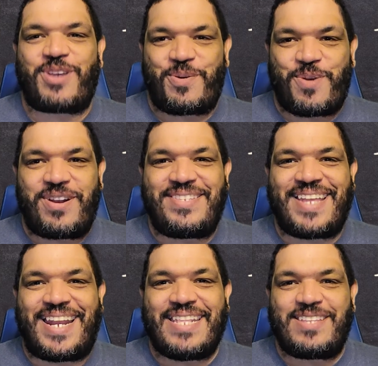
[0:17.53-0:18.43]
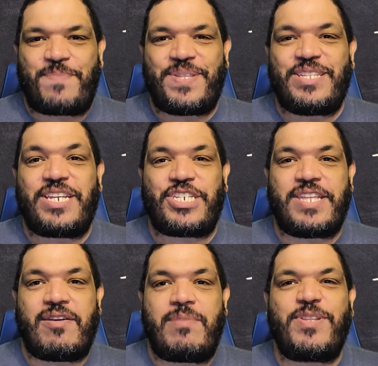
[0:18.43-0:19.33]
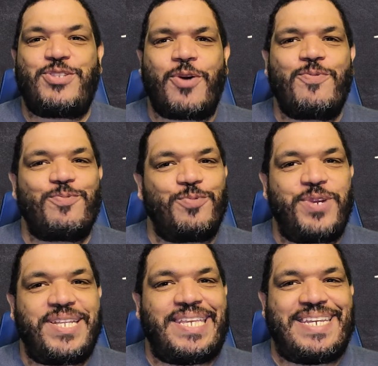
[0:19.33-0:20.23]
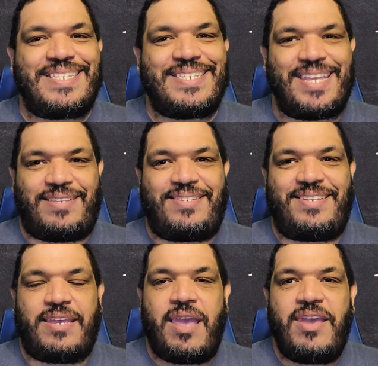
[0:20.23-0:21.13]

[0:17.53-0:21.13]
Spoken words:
are words that end up in a dictionary but don't really exist.